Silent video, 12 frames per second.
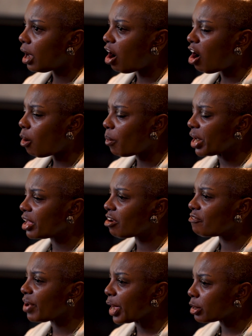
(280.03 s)
already
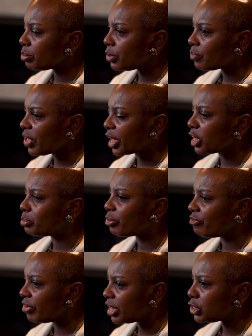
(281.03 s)
available that could
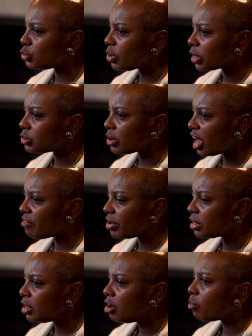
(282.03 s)
prevent drunk
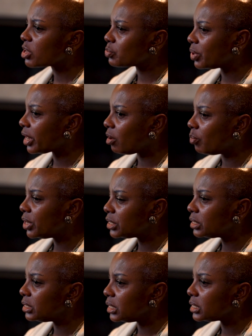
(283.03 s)
driving was when I
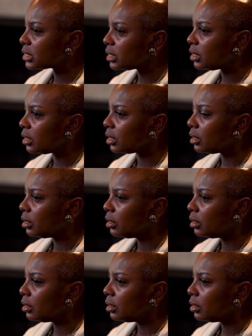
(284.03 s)
went to DC.